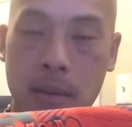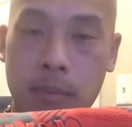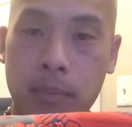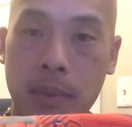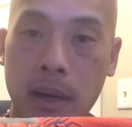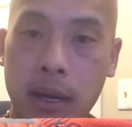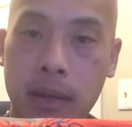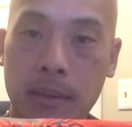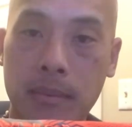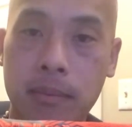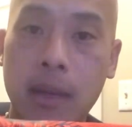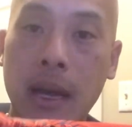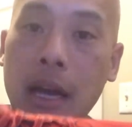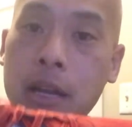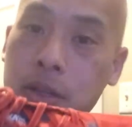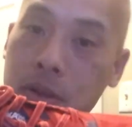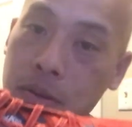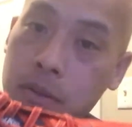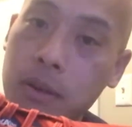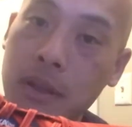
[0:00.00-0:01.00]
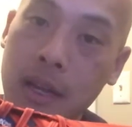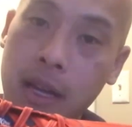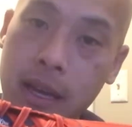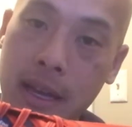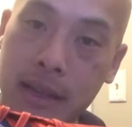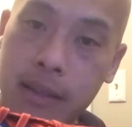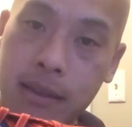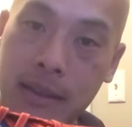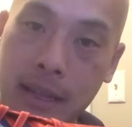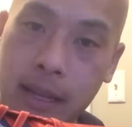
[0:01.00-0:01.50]
But I do
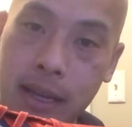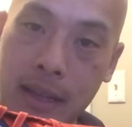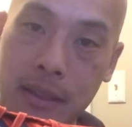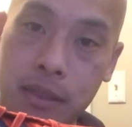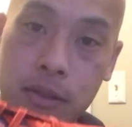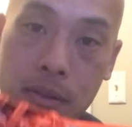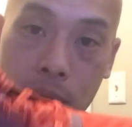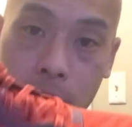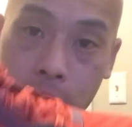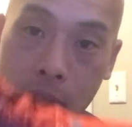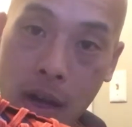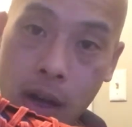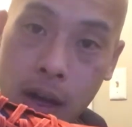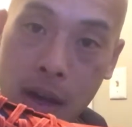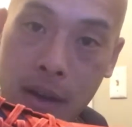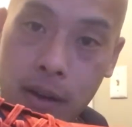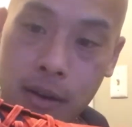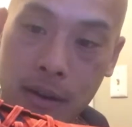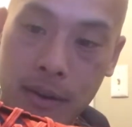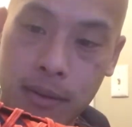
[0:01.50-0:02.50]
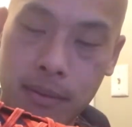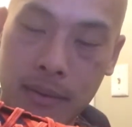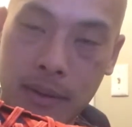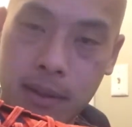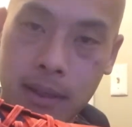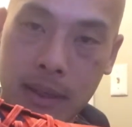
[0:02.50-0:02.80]
like that they're longer.